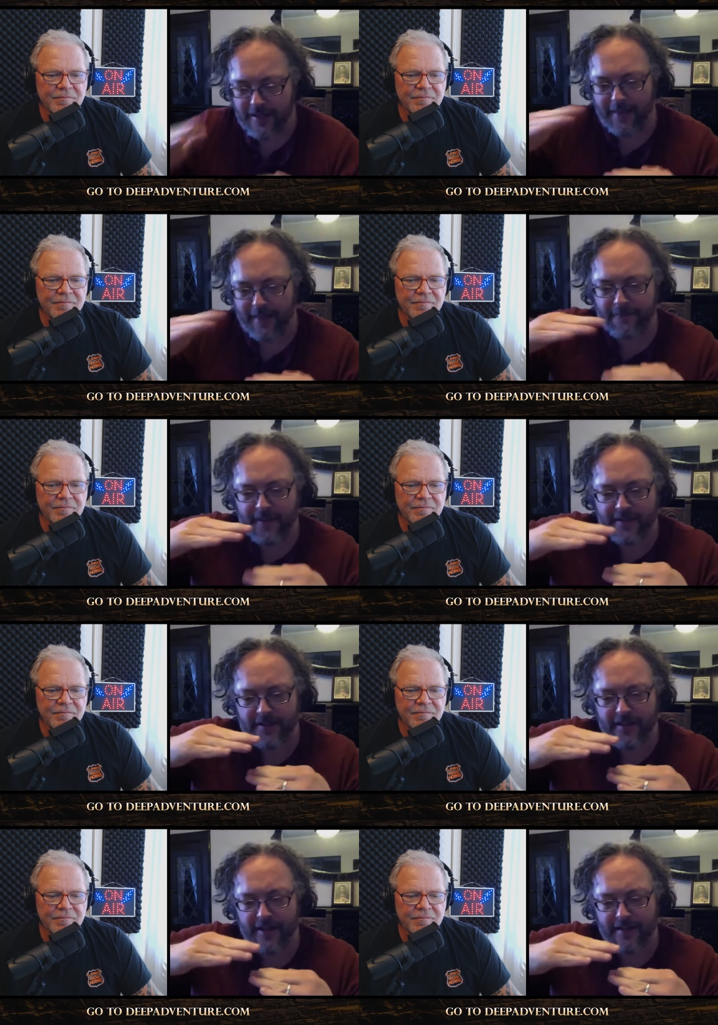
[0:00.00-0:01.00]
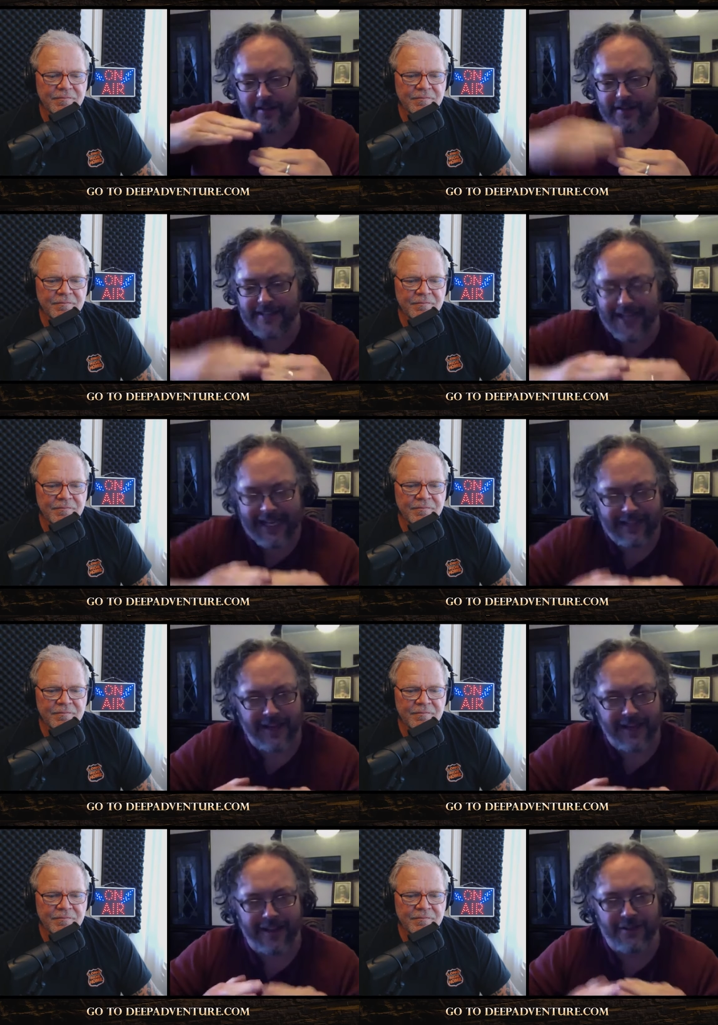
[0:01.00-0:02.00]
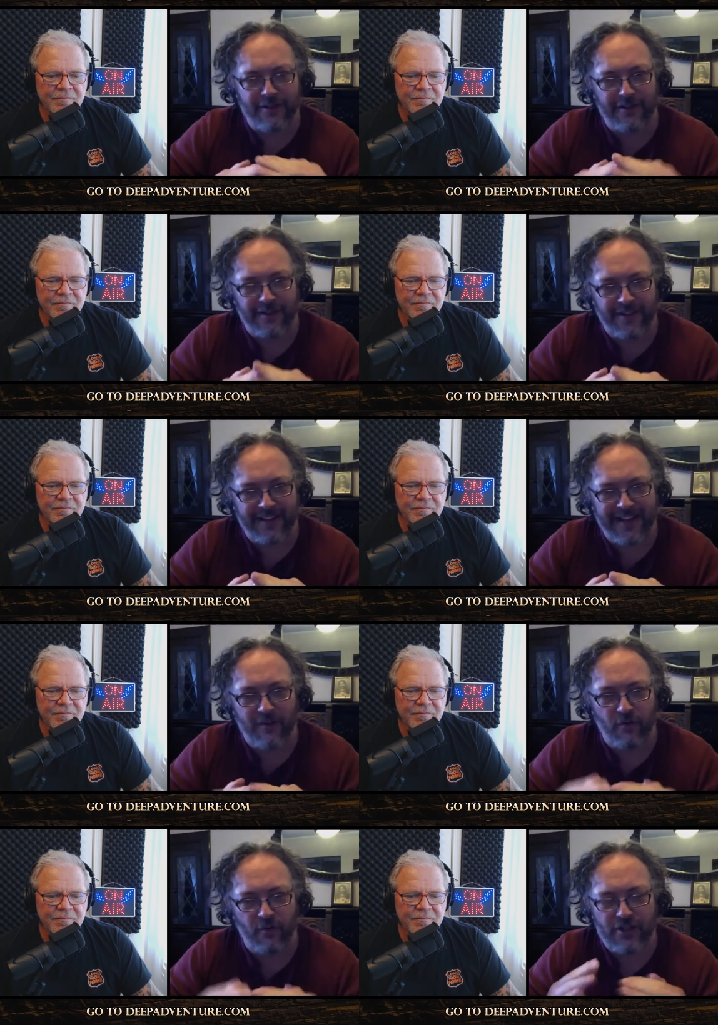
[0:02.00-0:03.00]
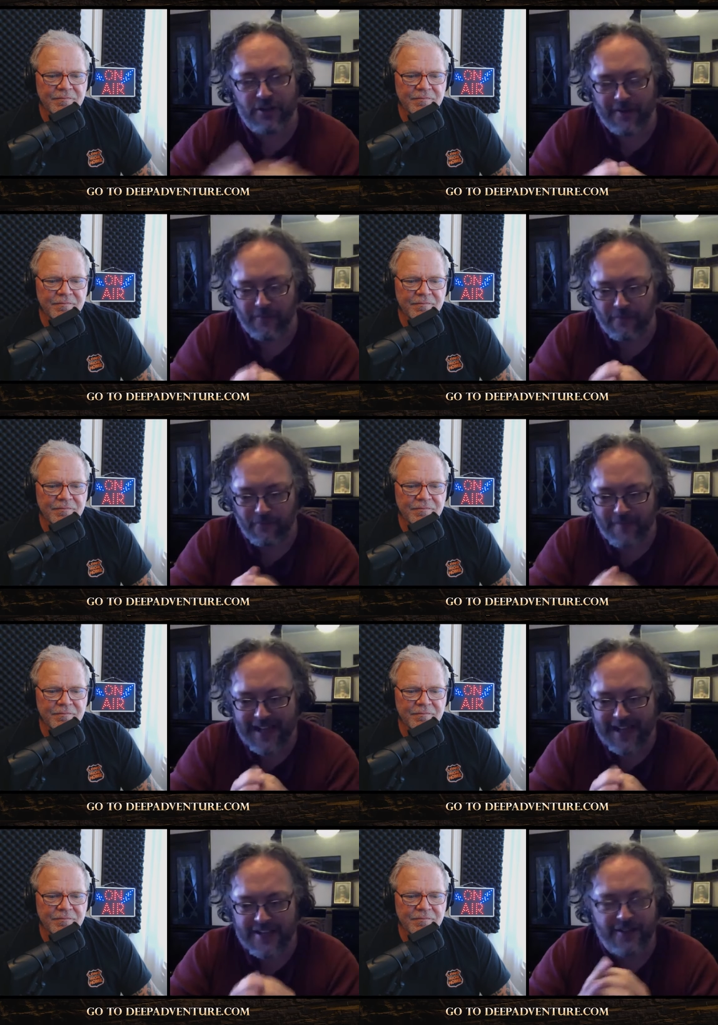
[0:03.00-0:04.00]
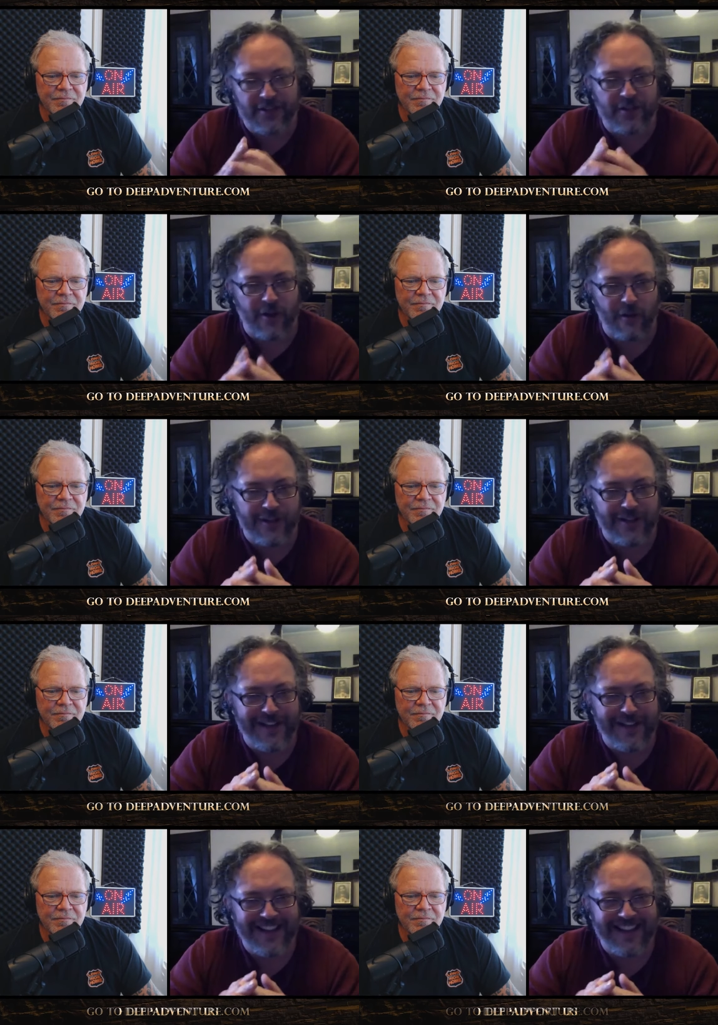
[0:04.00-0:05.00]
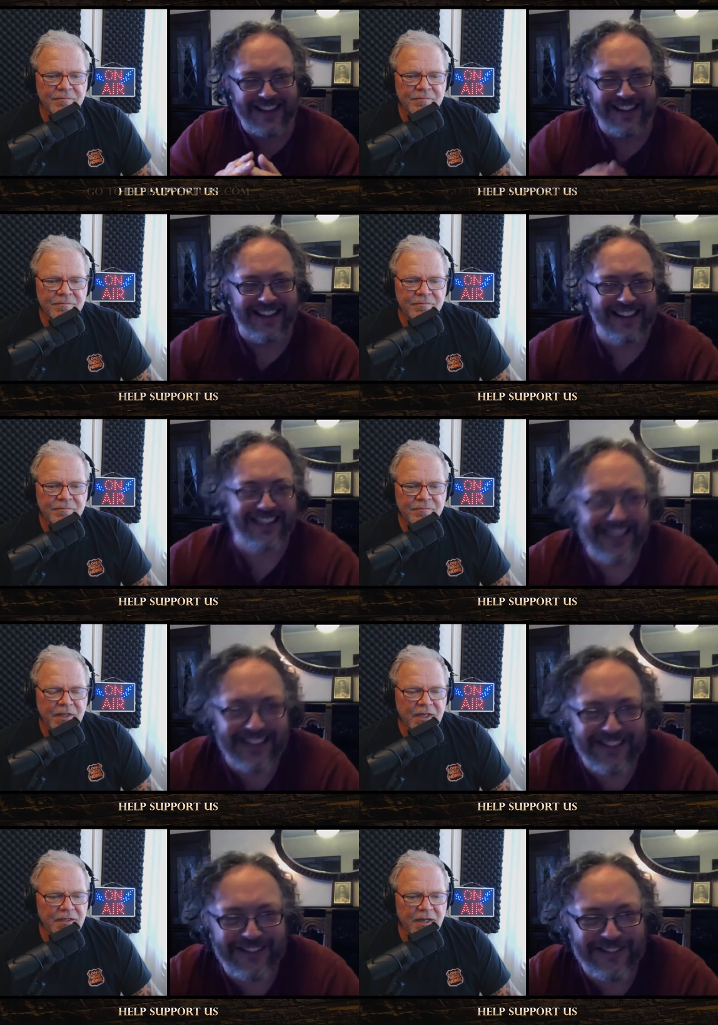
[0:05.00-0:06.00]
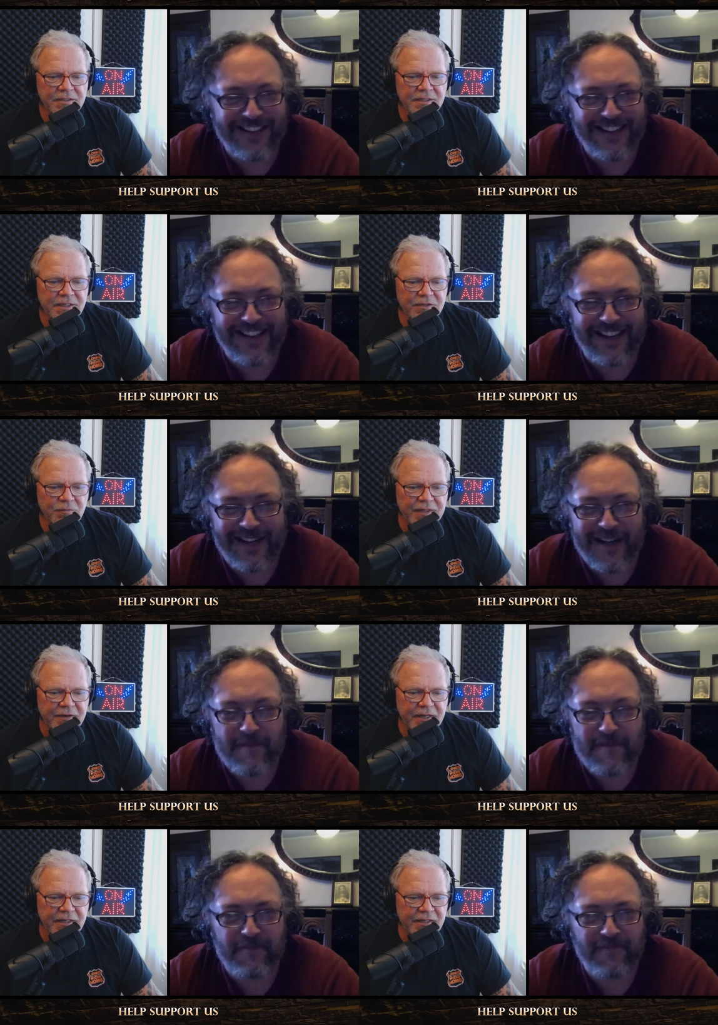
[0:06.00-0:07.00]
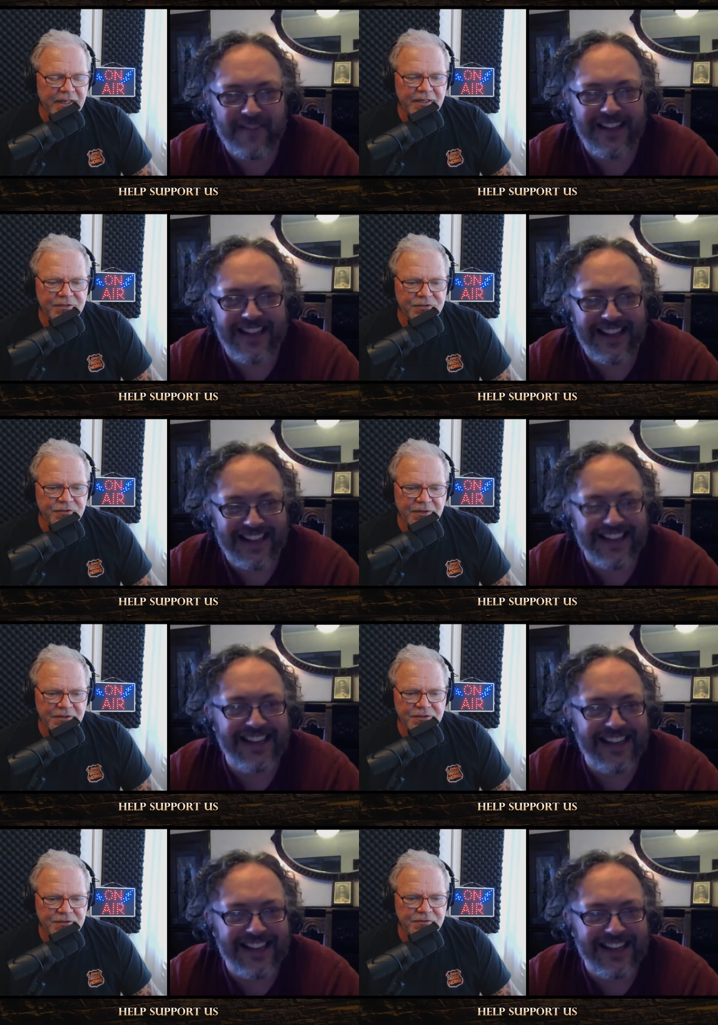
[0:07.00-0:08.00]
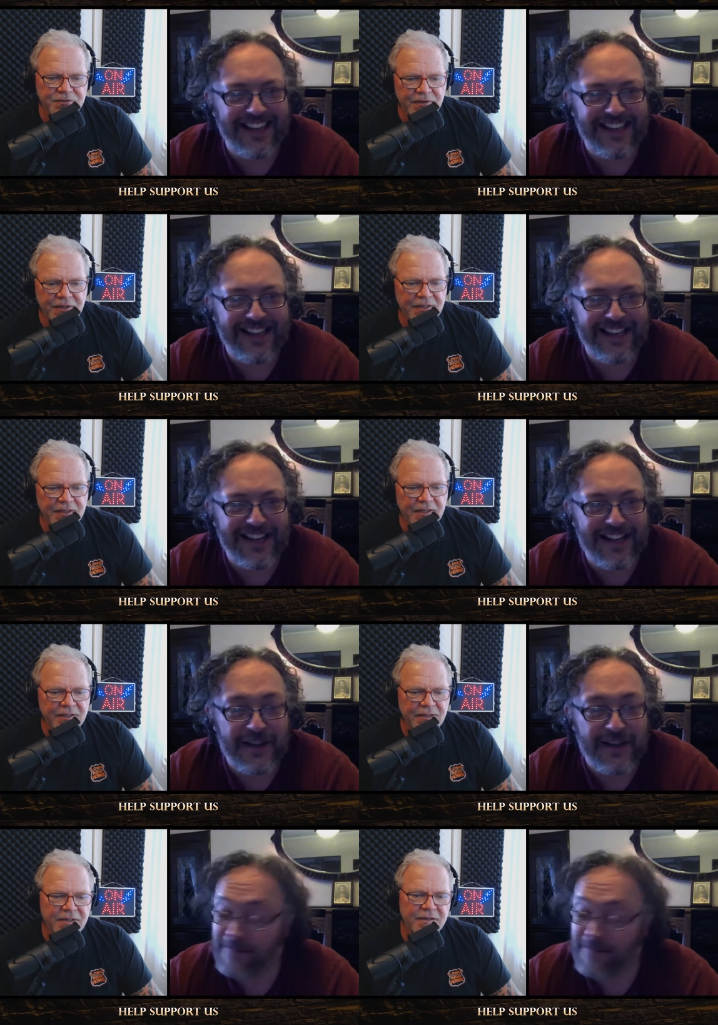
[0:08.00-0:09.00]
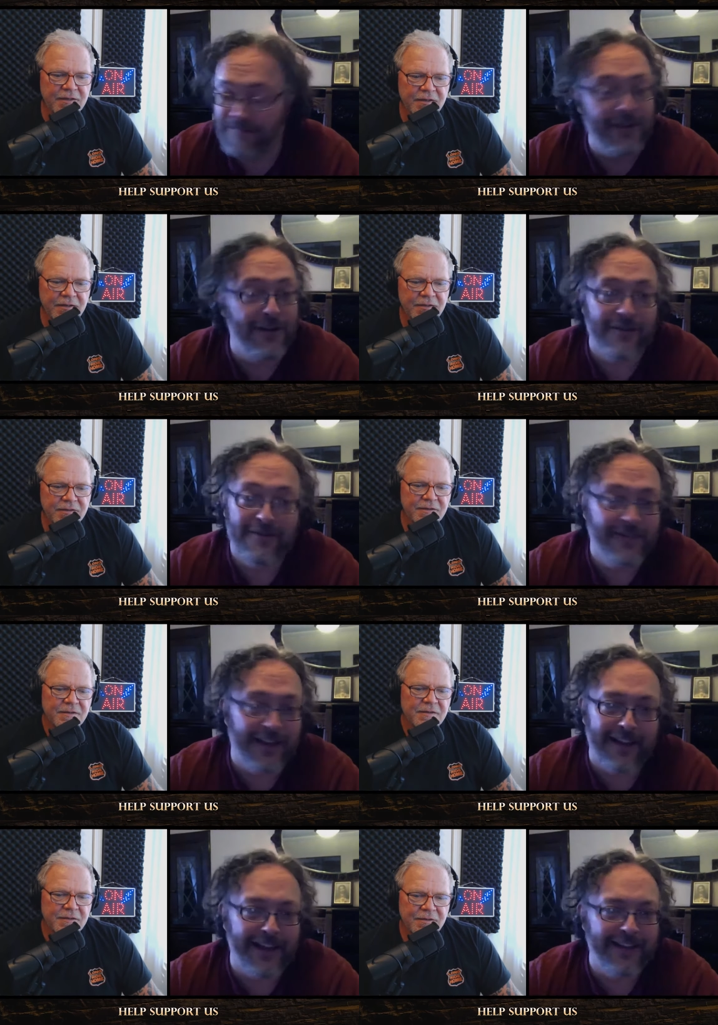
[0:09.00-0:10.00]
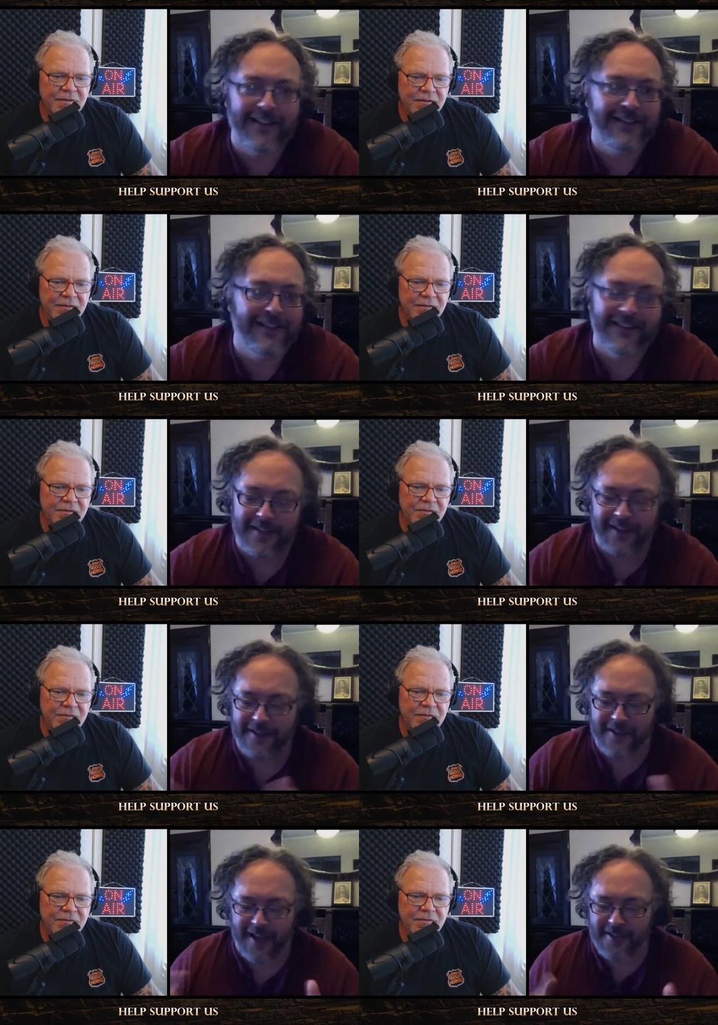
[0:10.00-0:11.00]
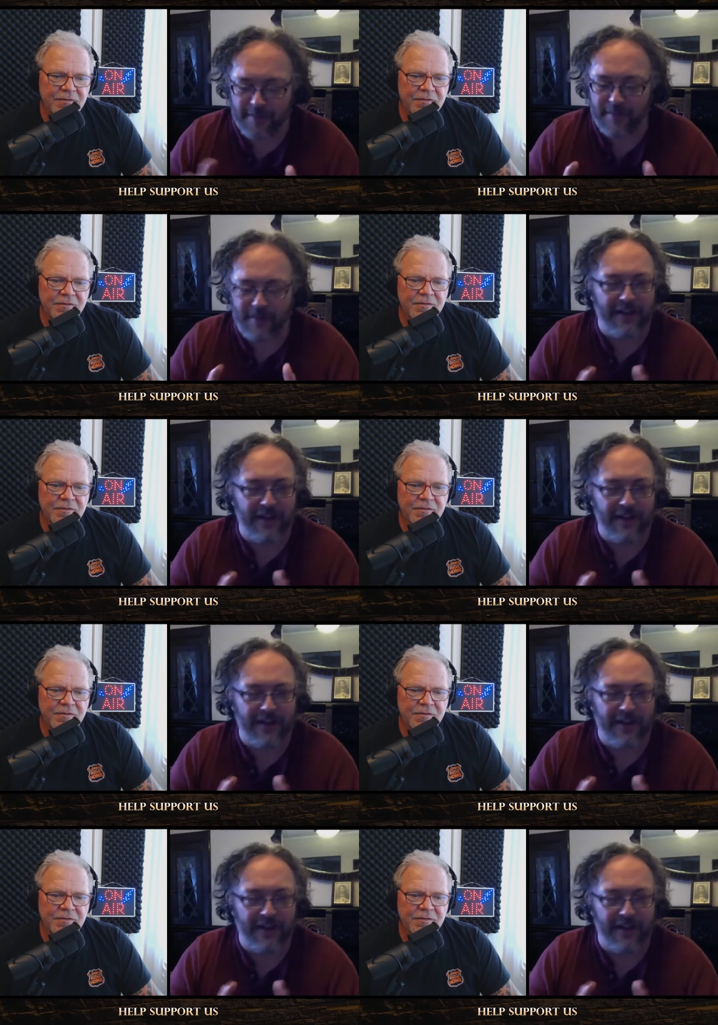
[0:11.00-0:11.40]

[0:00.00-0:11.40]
Speaker 1: it fits tightly into another thing, which makes it solid.
Speaker 2: You know, it locks it uh, in without any any screw screws or anything like that.
Speaker 1: No, uh, that's the beauty of